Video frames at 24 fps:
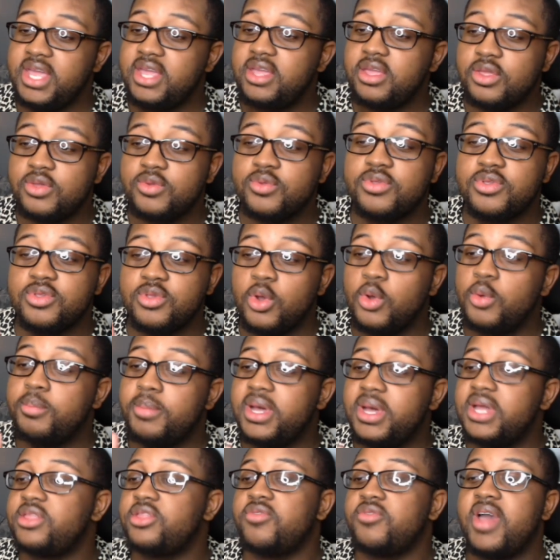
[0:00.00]
you so
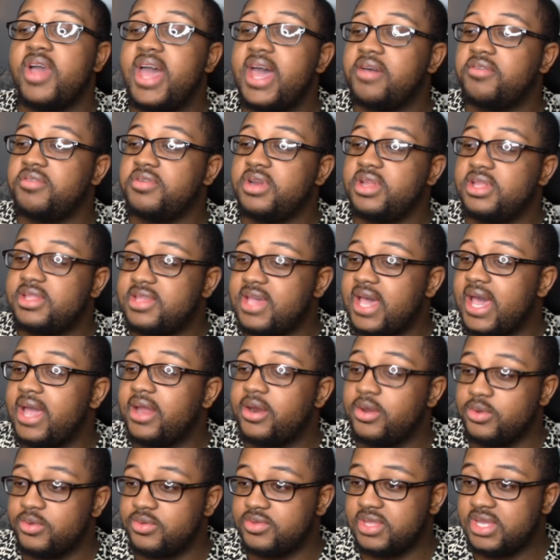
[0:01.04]
much for having the
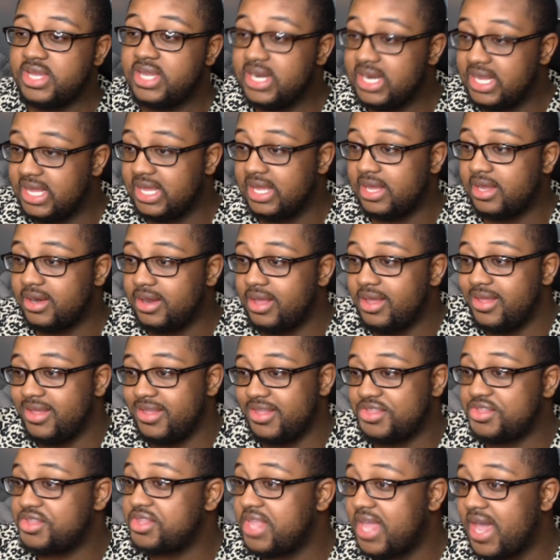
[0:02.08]
titles in
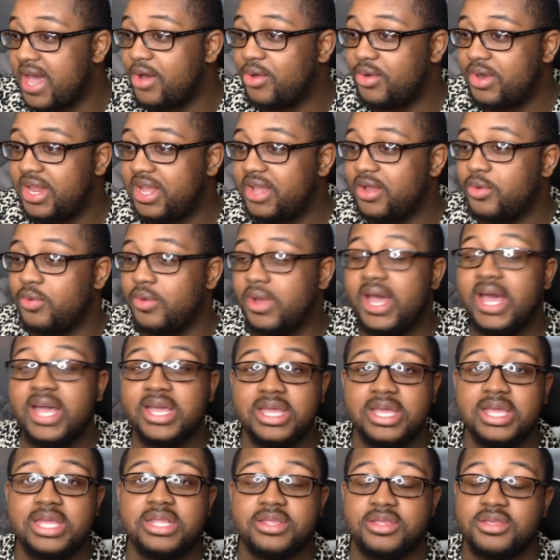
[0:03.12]
English down there where I
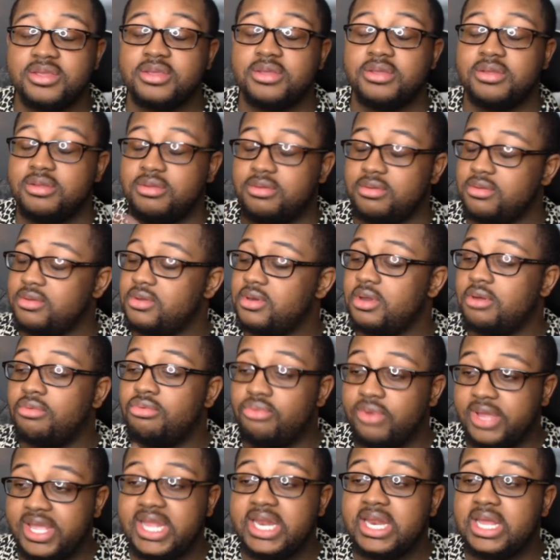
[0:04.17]
could get to, you know,
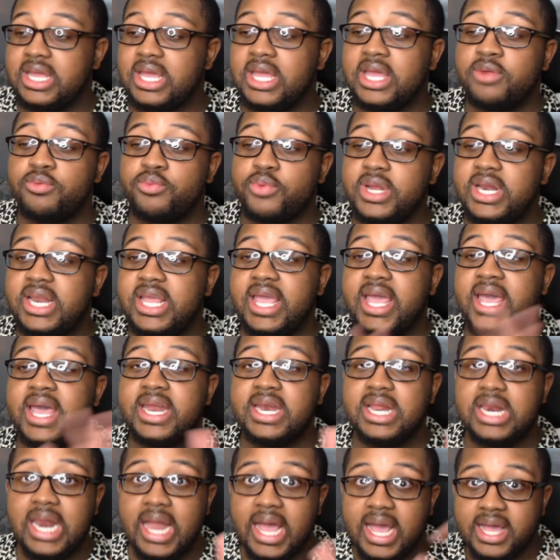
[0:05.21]
read it and really
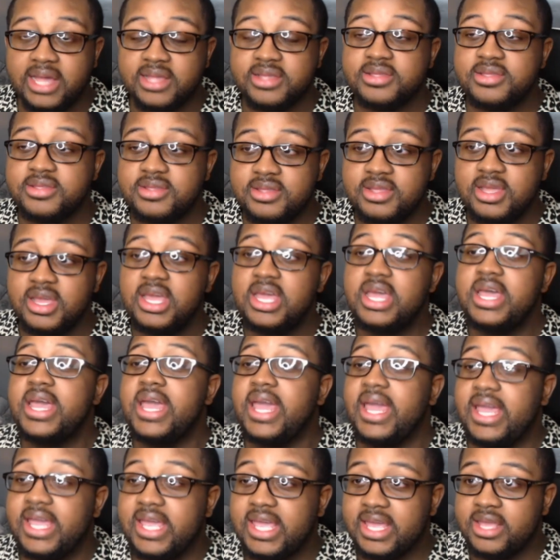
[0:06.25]
analyze
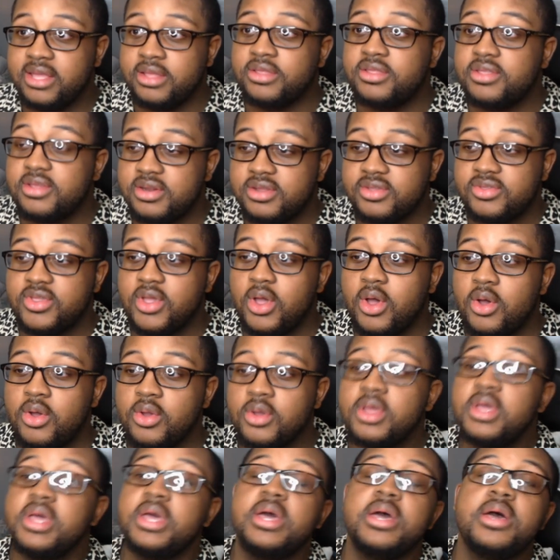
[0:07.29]
and get into the
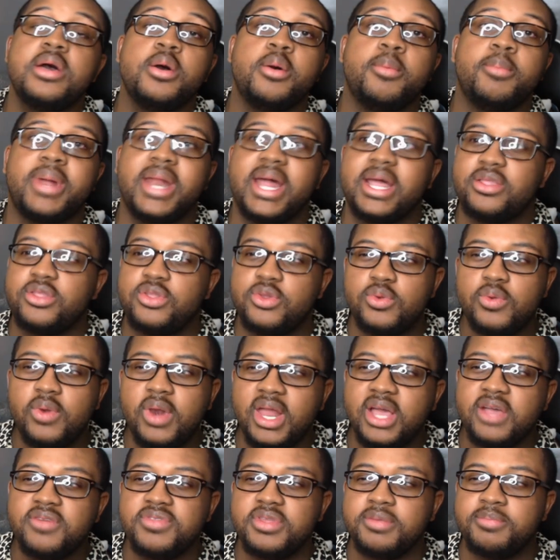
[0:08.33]
song. But I do
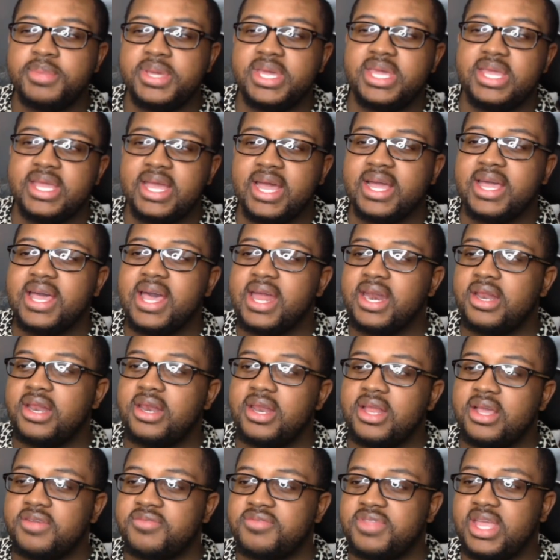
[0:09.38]
love the beat. I kind of
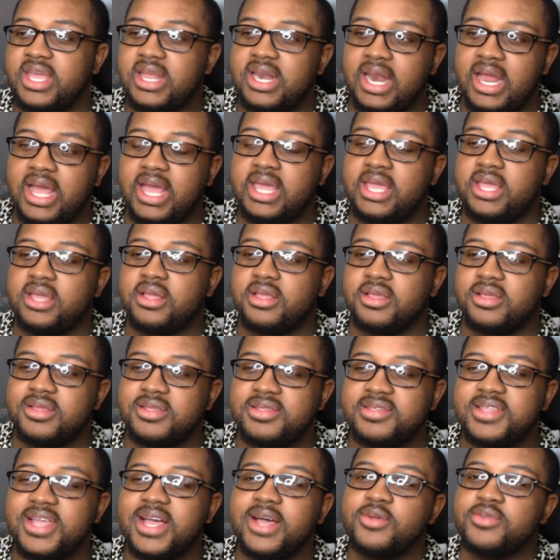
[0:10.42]
love that, like, it
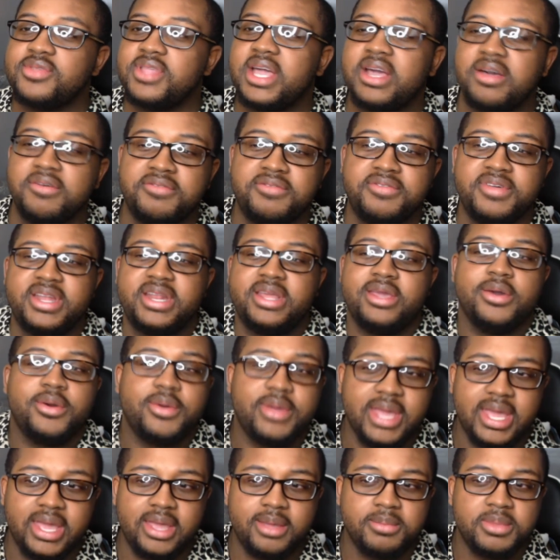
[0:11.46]
sounds like a video
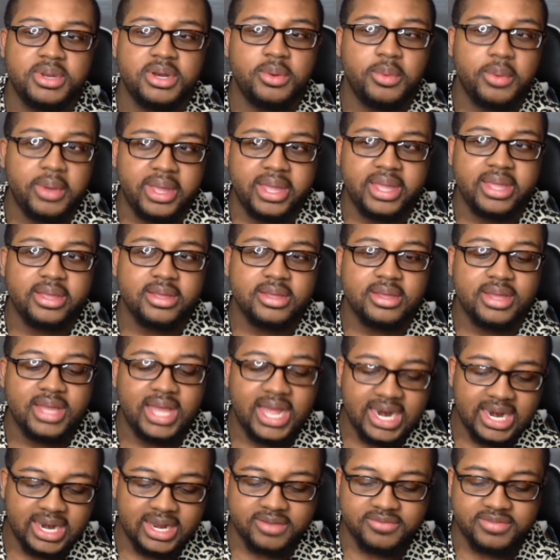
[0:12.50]
game in a way.
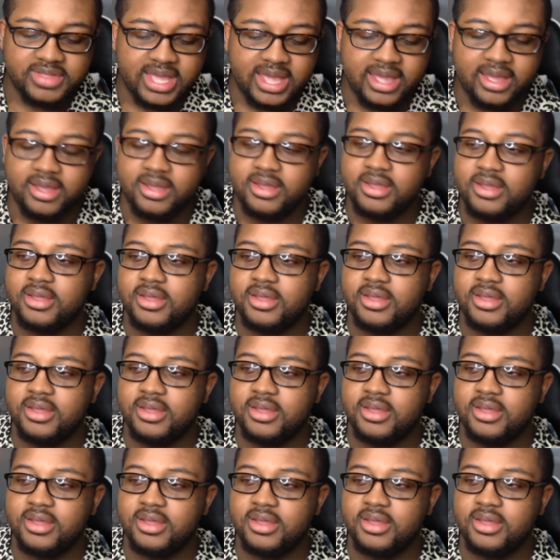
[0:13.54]
I love that.